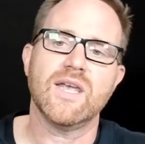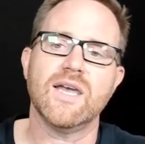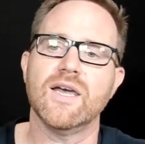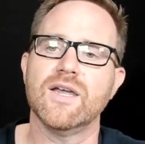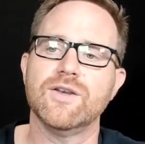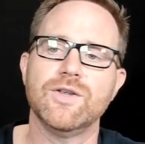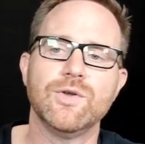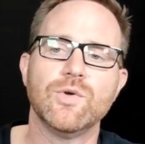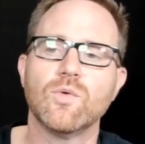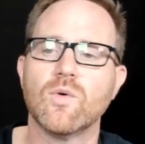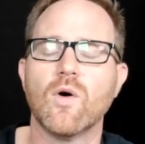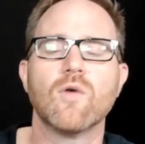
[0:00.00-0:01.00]
and
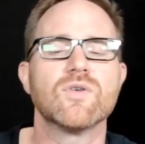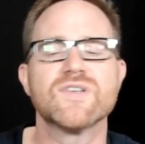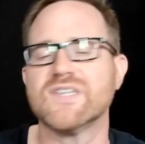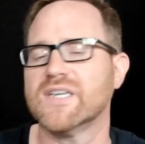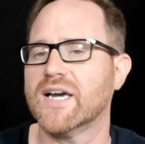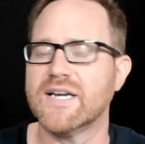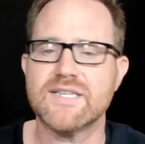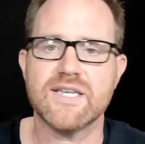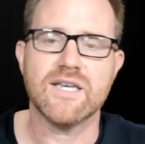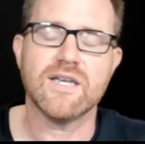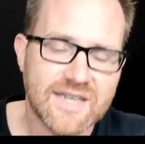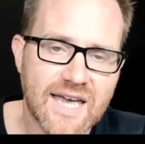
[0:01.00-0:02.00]
you oversee
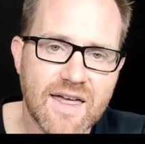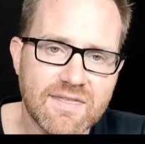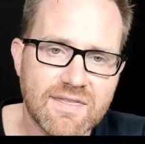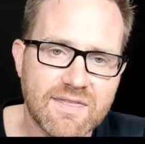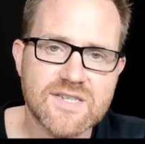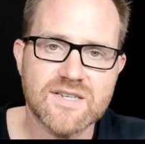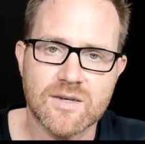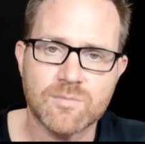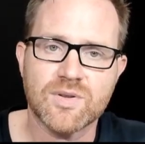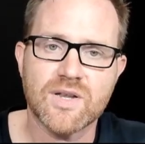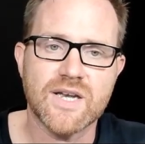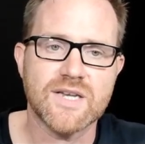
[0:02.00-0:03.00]
IT. Get this in
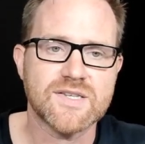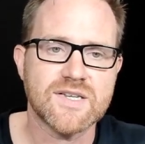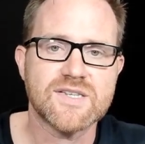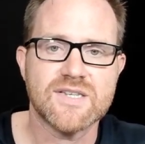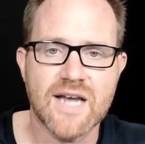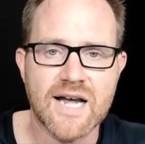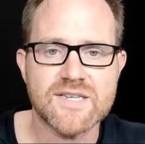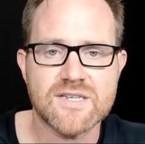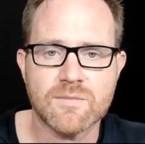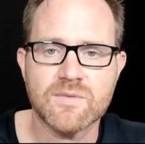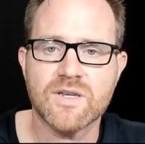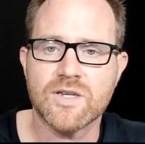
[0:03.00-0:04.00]
place. It's not
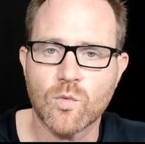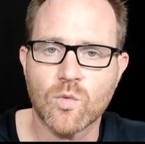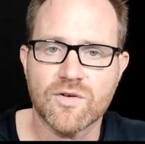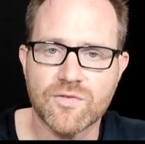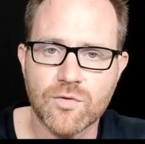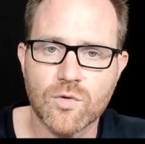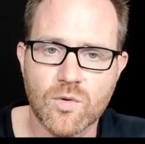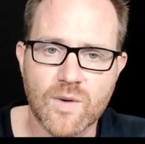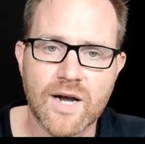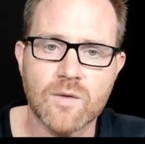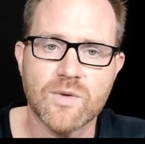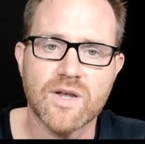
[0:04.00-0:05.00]
something you want to fool
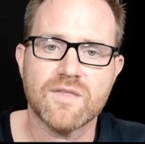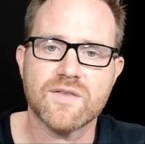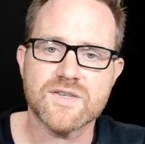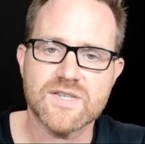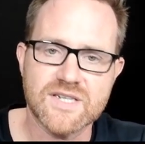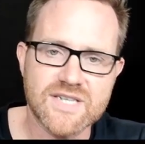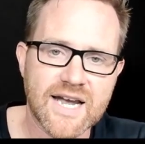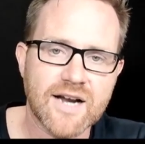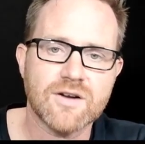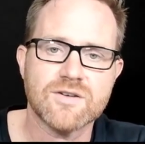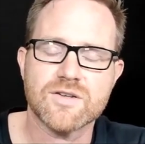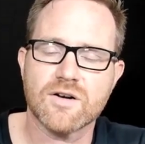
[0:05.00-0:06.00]
around with, as the
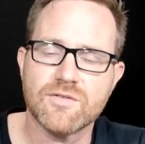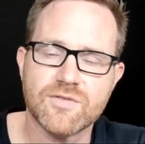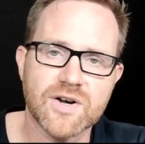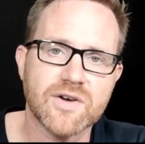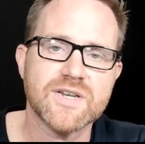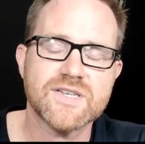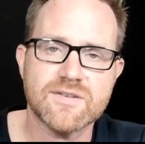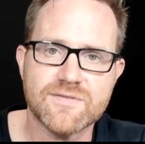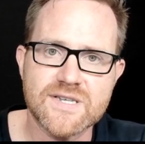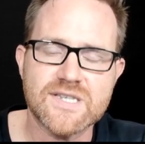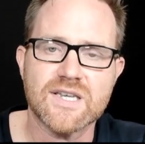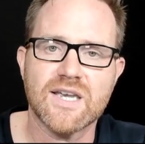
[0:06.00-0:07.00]
attackers are very
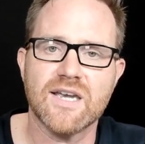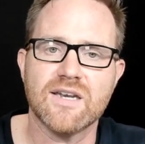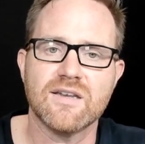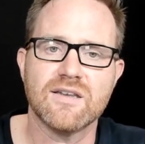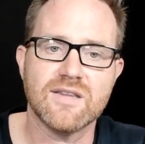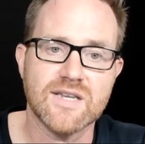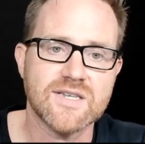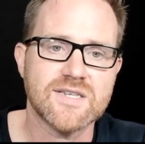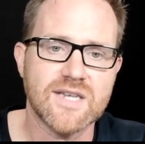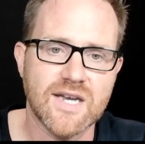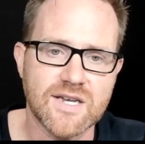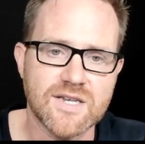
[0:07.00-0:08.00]
sophisticated these
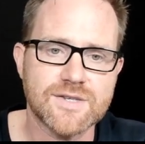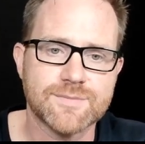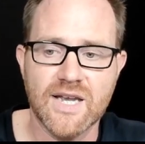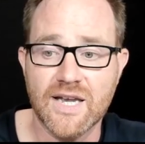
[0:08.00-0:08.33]
days.